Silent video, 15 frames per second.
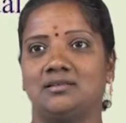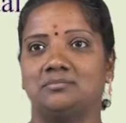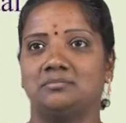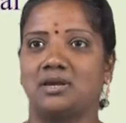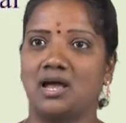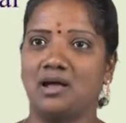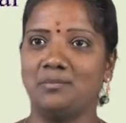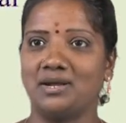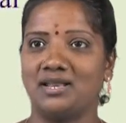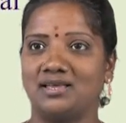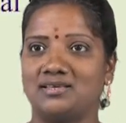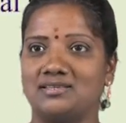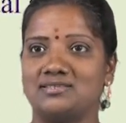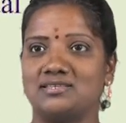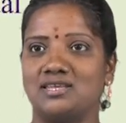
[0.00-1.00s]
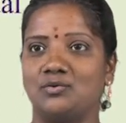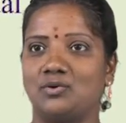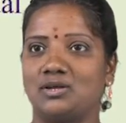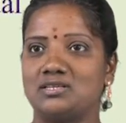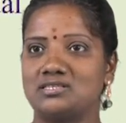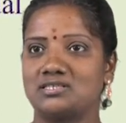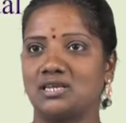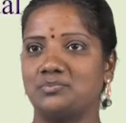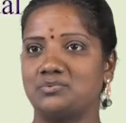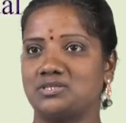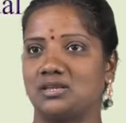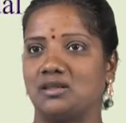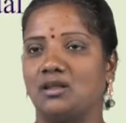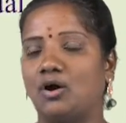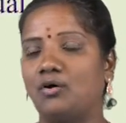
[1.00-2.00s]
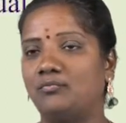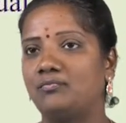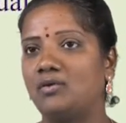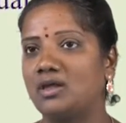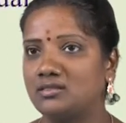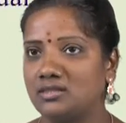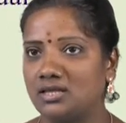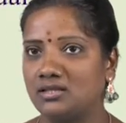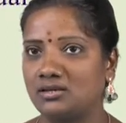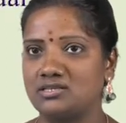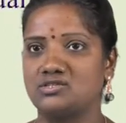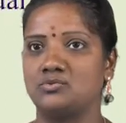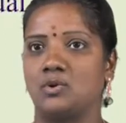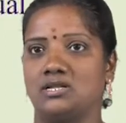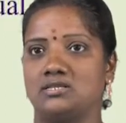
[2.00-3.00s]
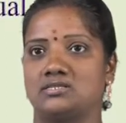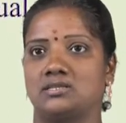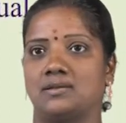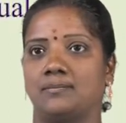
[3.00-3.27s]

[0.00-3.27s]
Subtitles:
Brahmanas give a description of Vedic rituals.